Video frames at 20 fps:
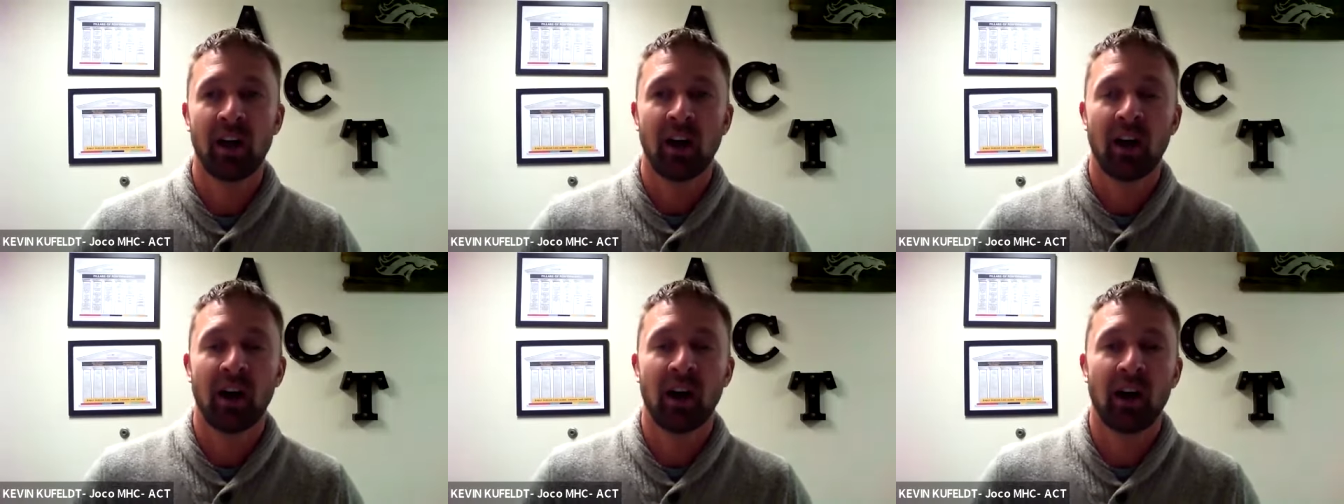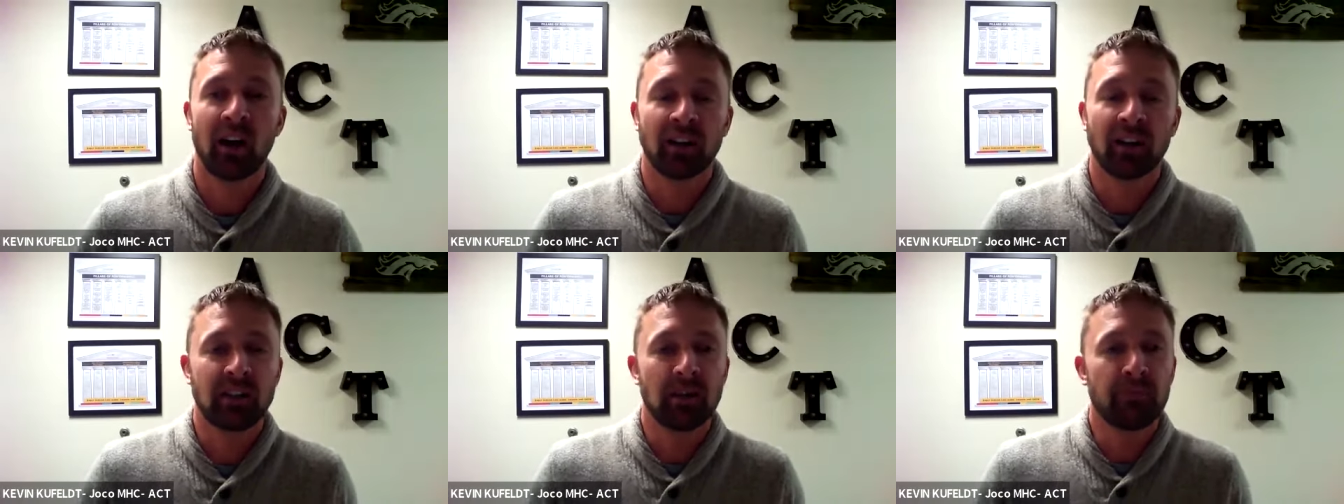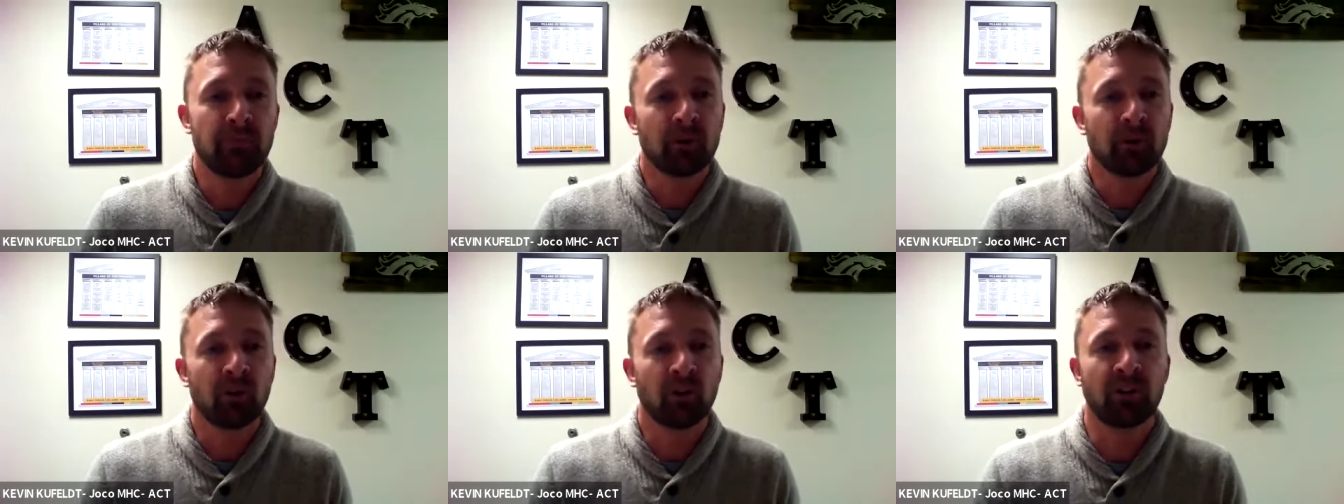on a
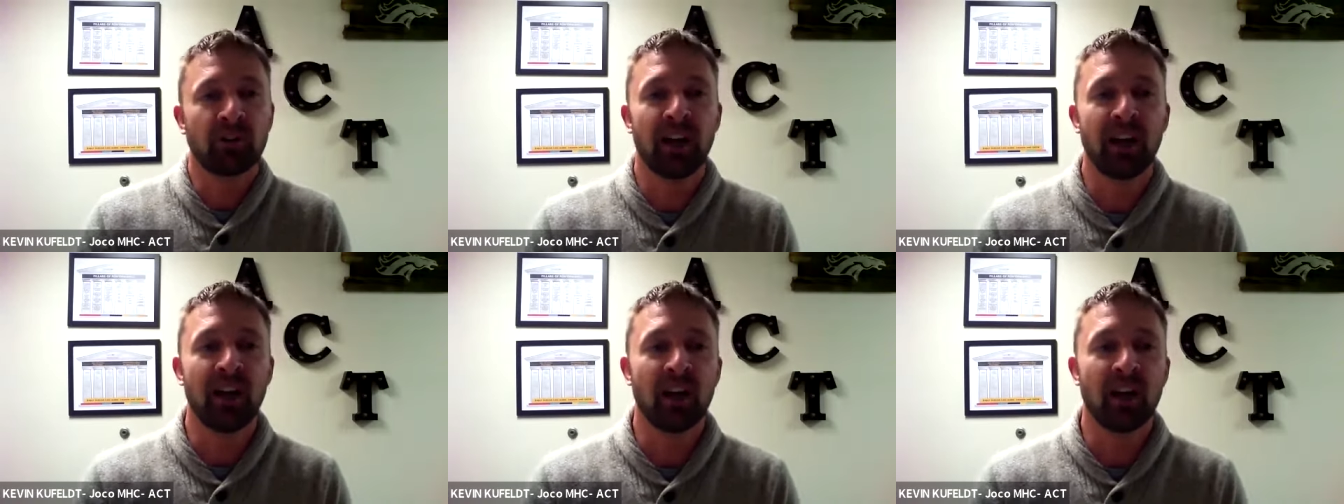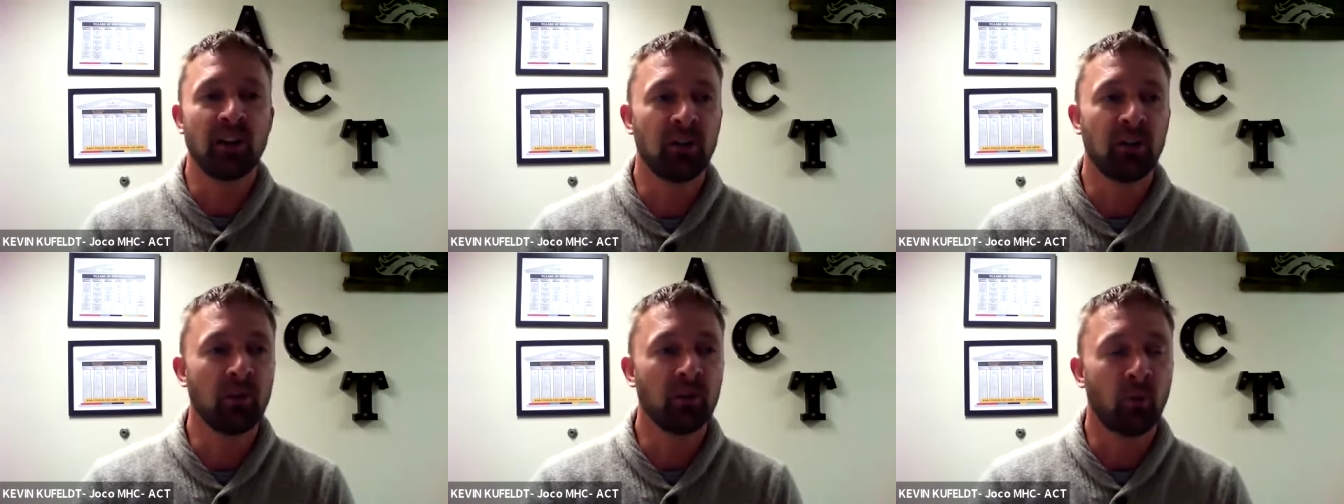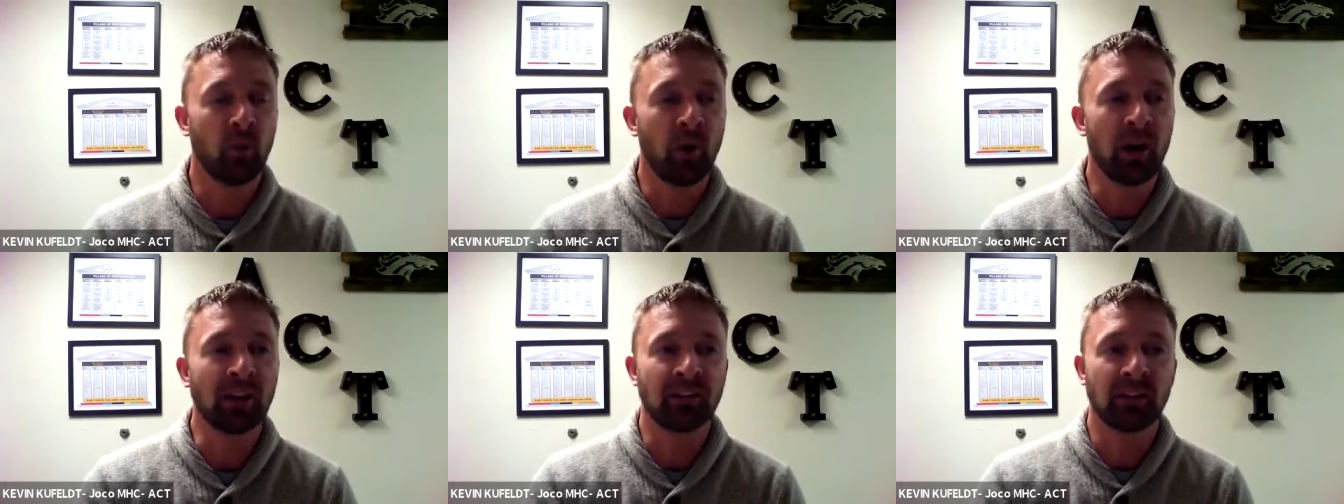typical day a youth
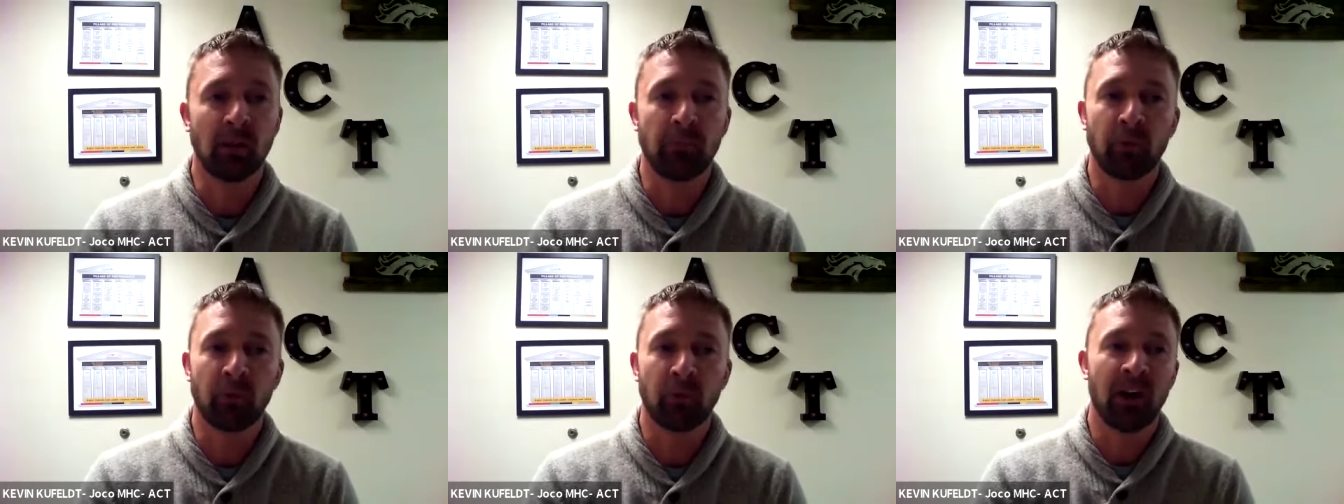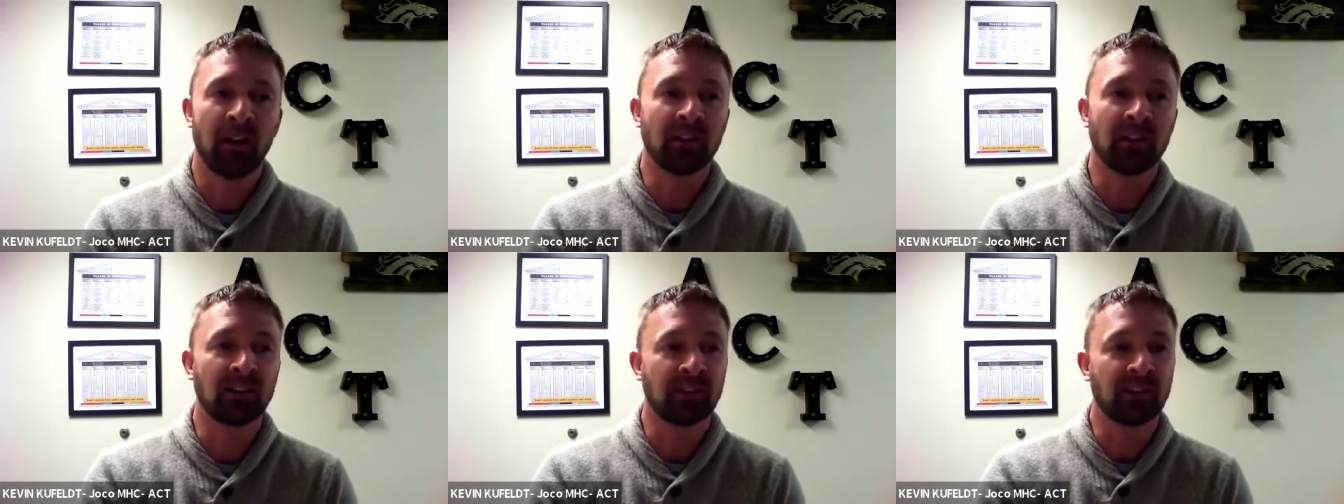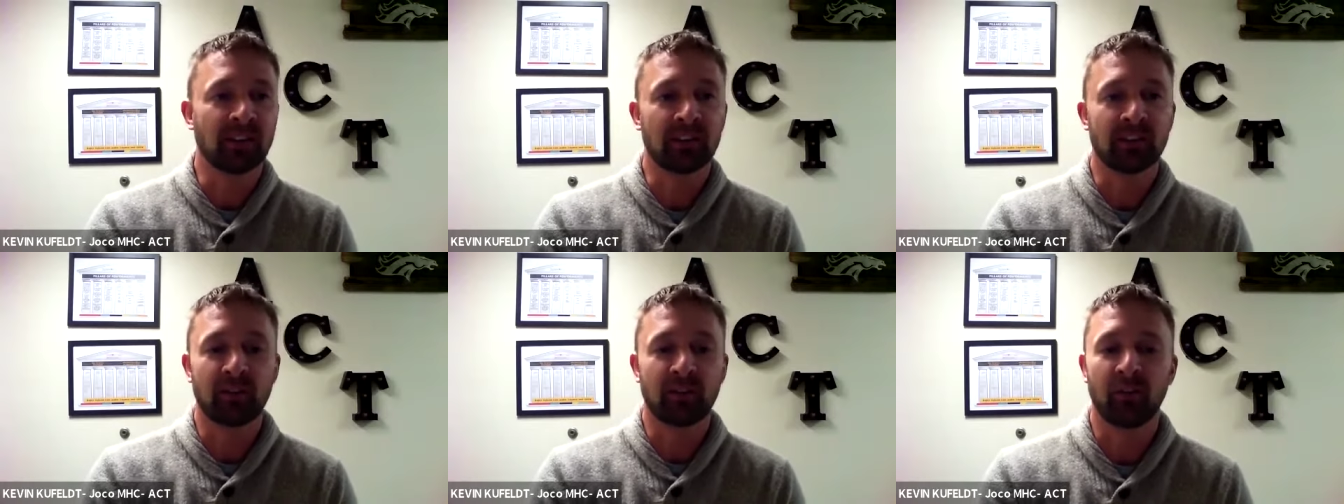wakes up around
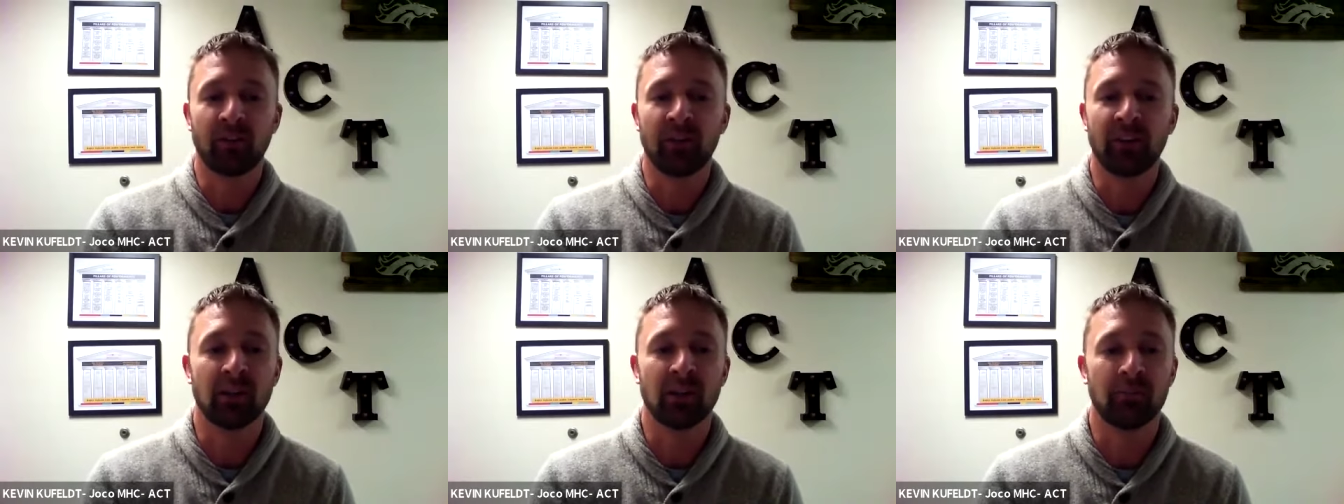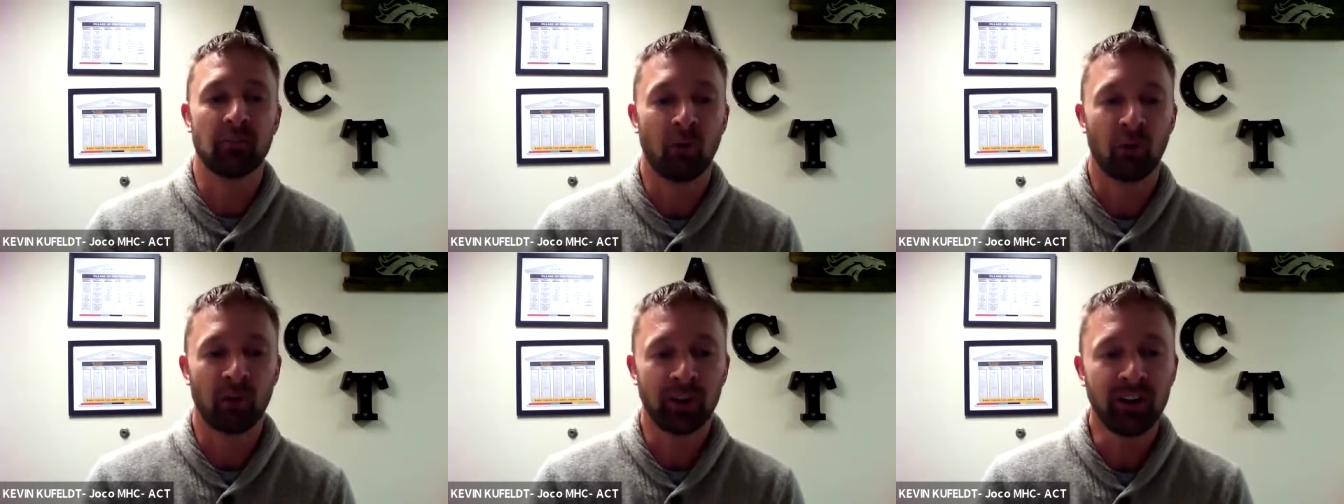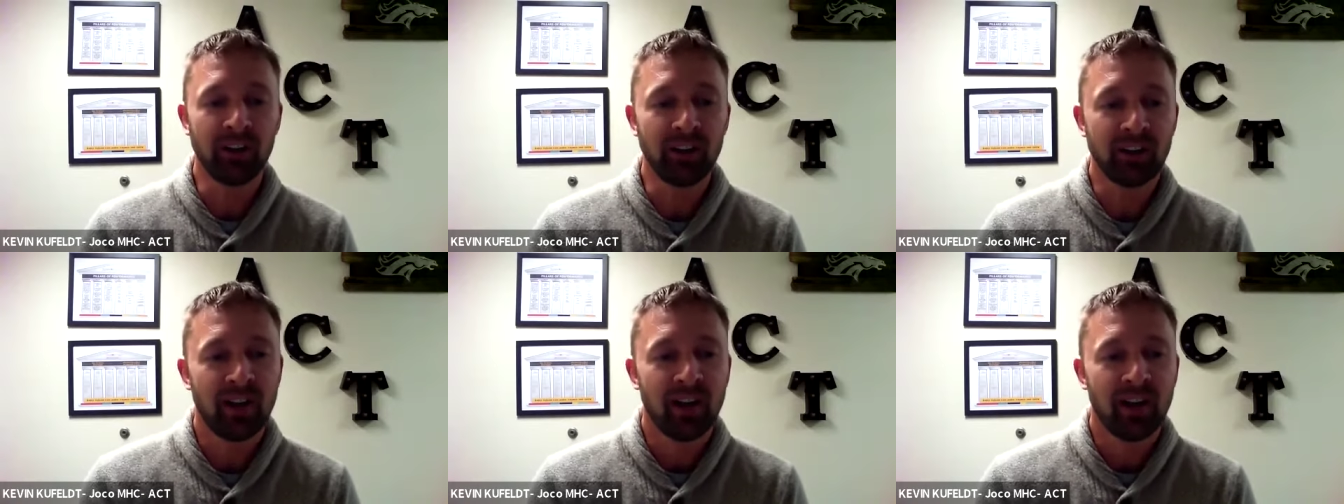6.30 in the
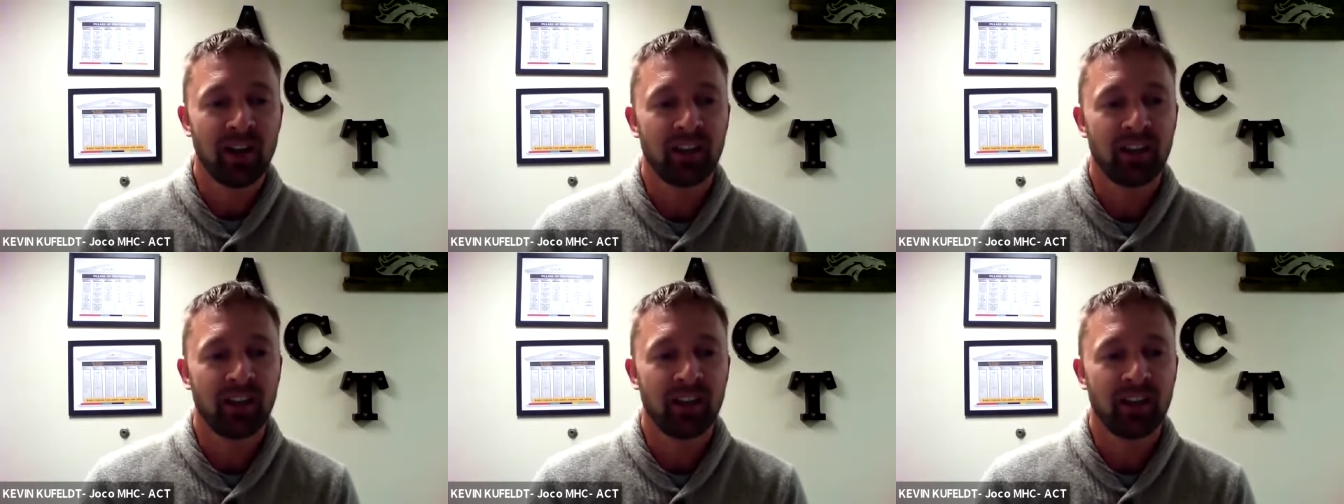morning